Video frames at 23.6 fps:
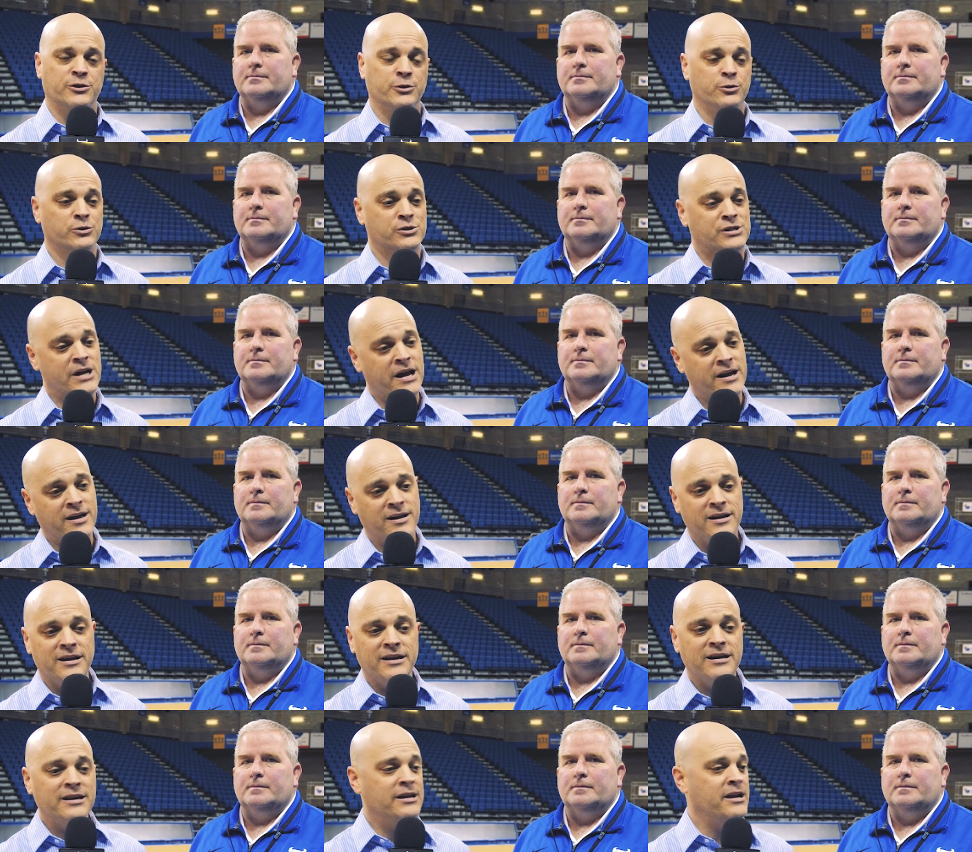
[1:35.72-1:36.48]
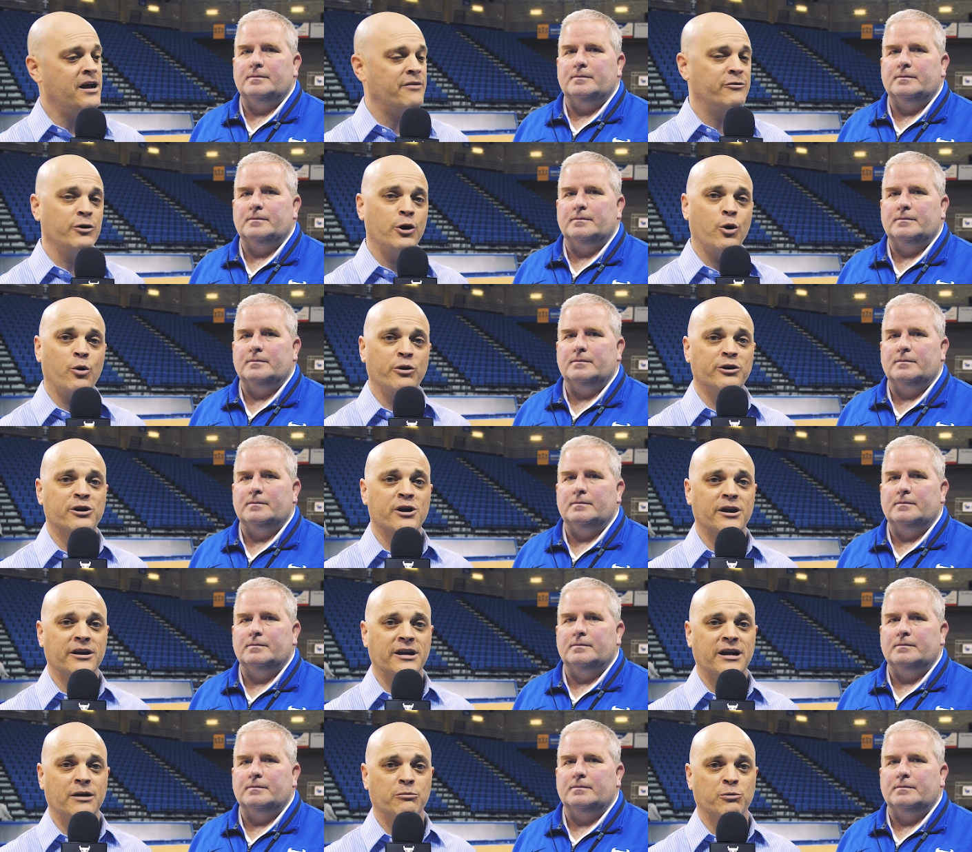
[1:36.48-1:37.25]
Speaker 1: Tuesday. You never know what you're
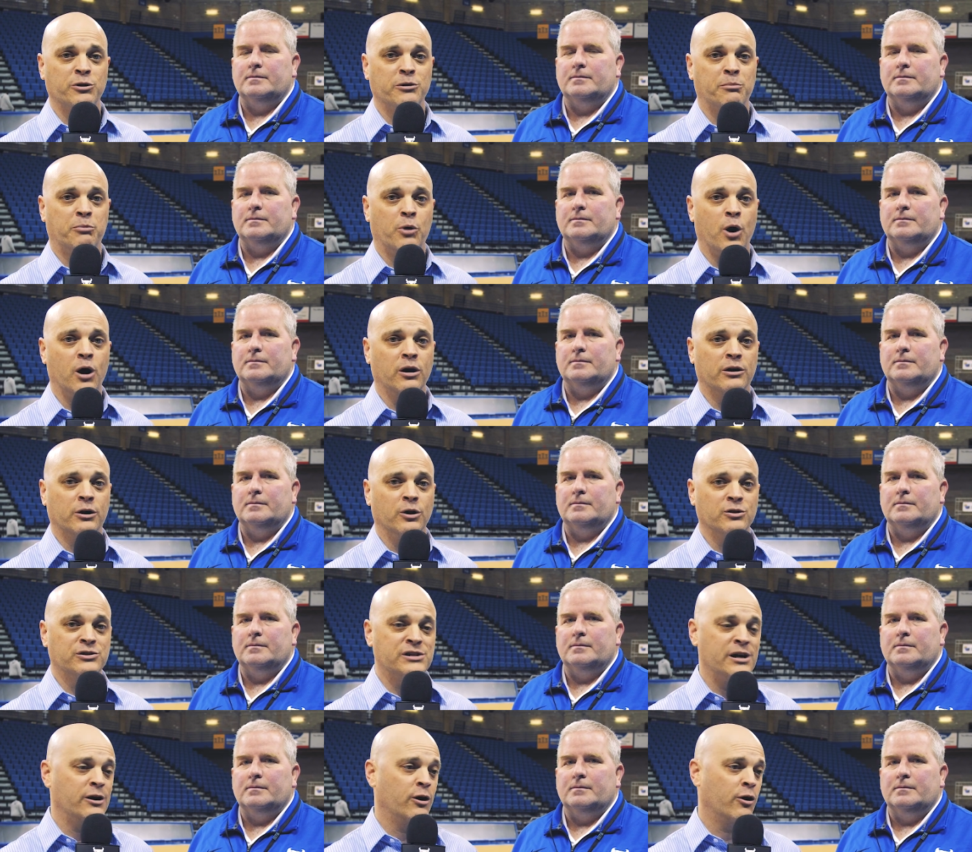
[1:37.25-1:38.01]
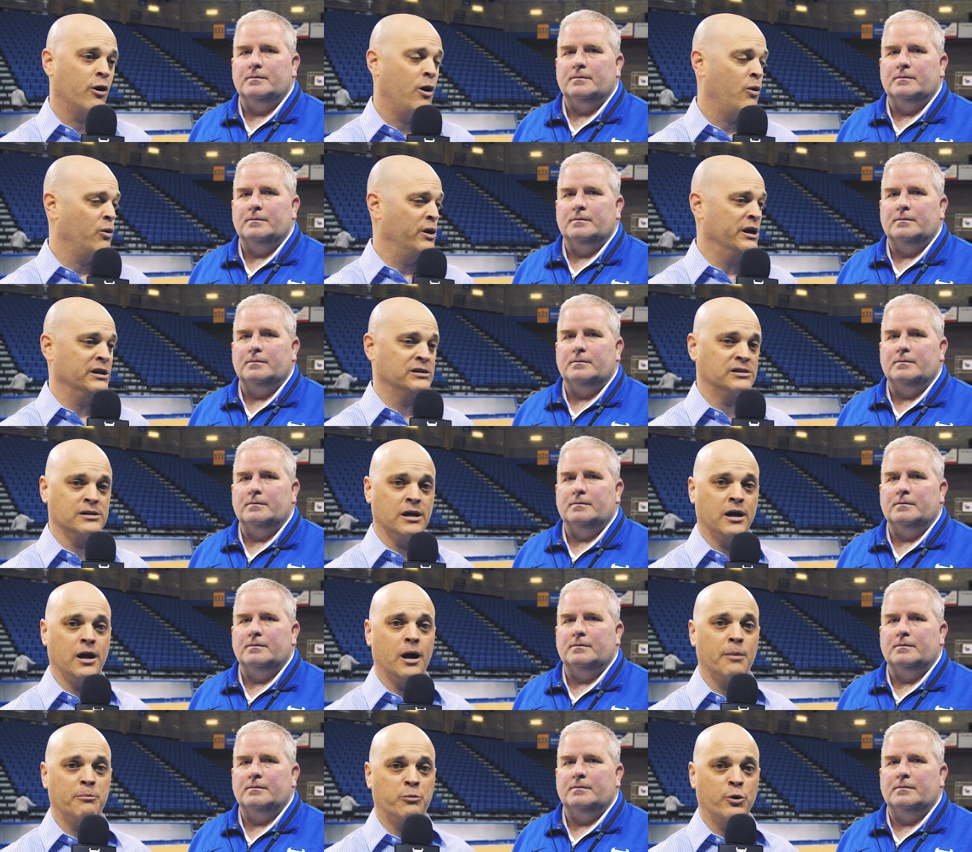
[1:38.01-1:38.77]
going to get with the Broncos. They are always
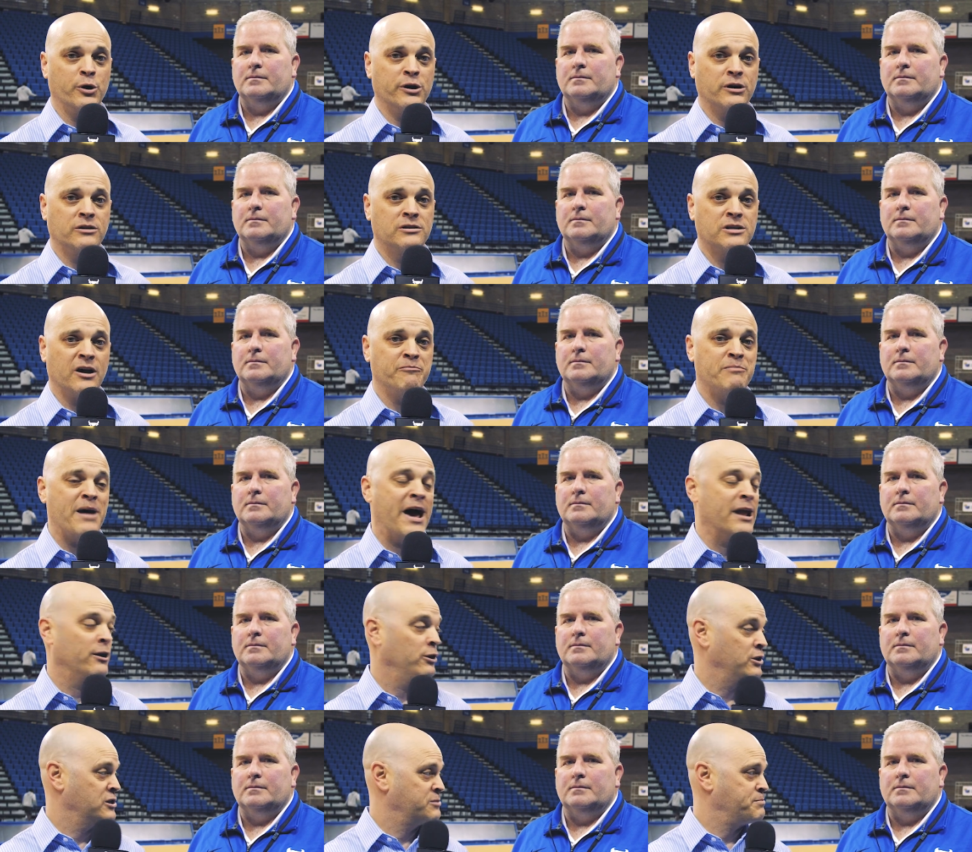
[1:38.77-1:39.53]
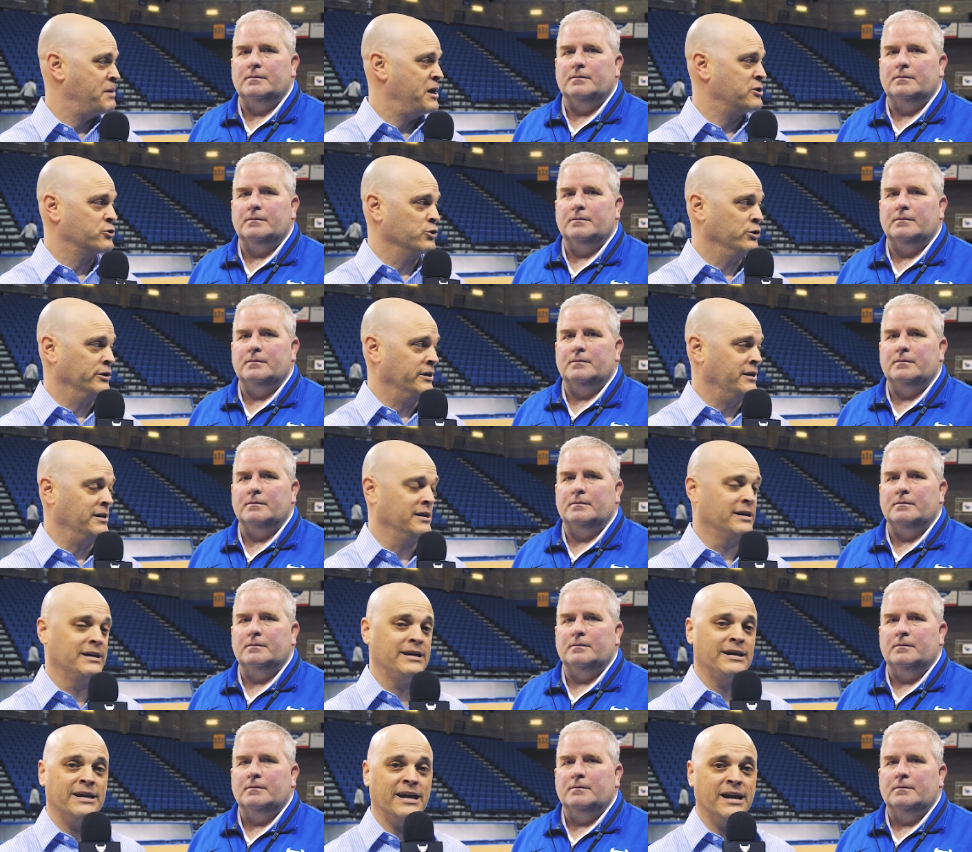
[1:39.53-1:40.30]
a, a pretty tough battle, especially
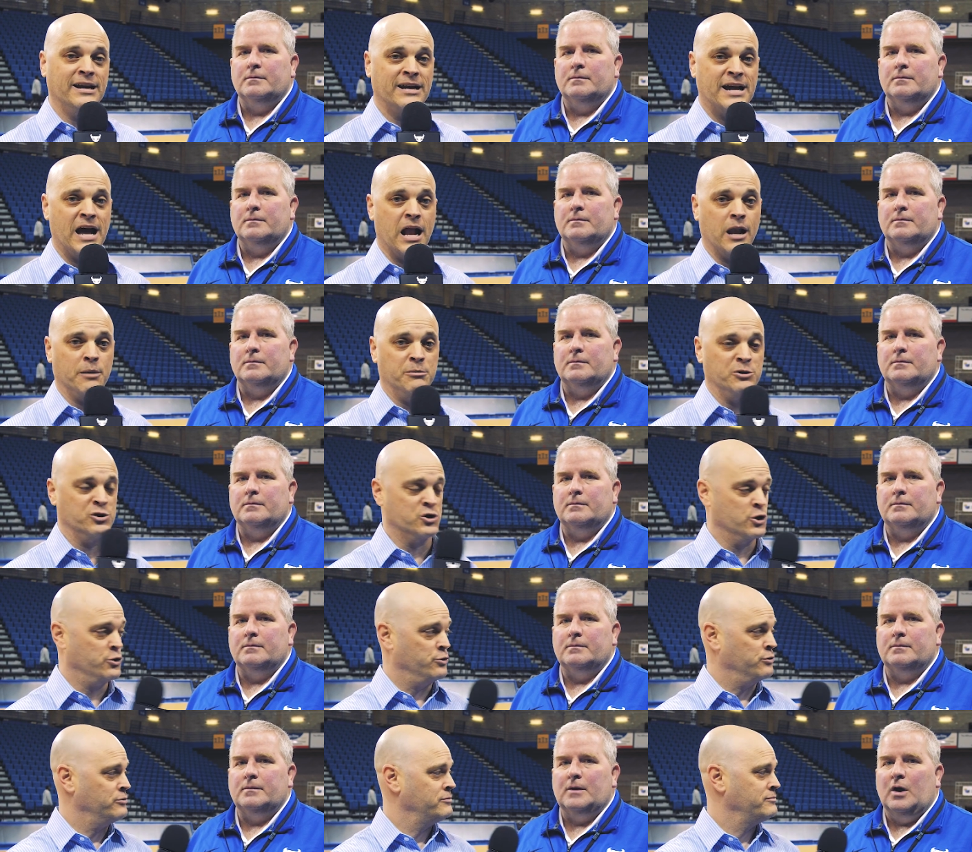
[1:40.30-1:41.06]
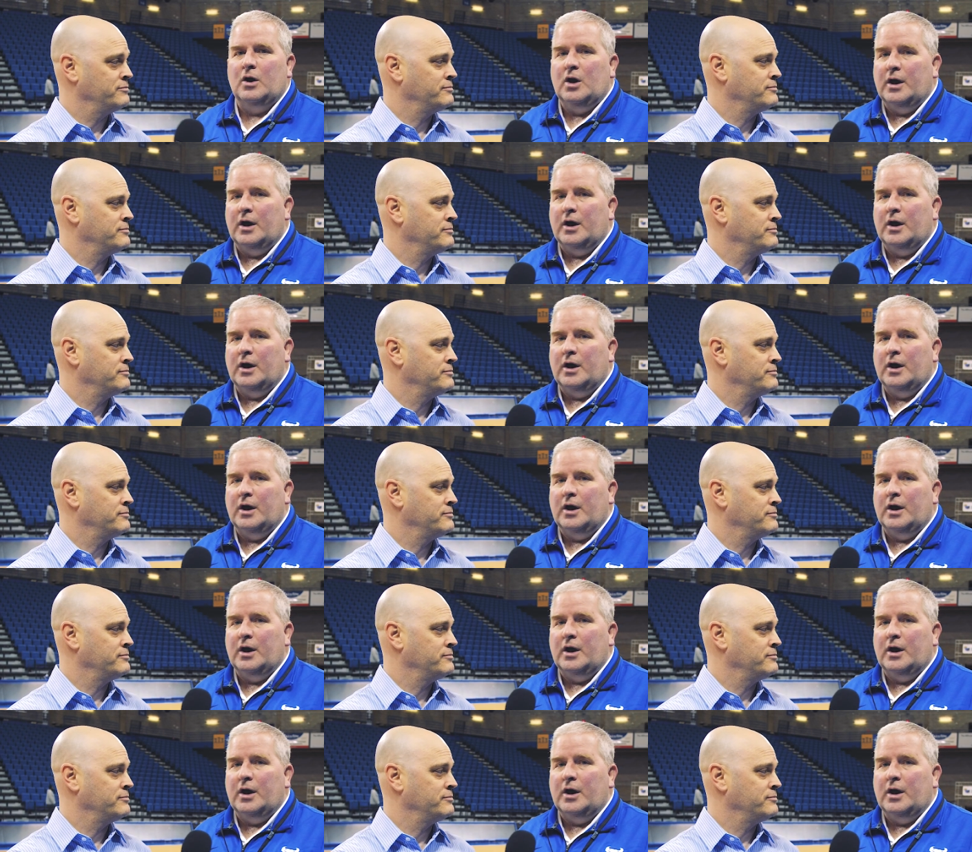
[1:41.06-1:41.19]
in Kalamazoo.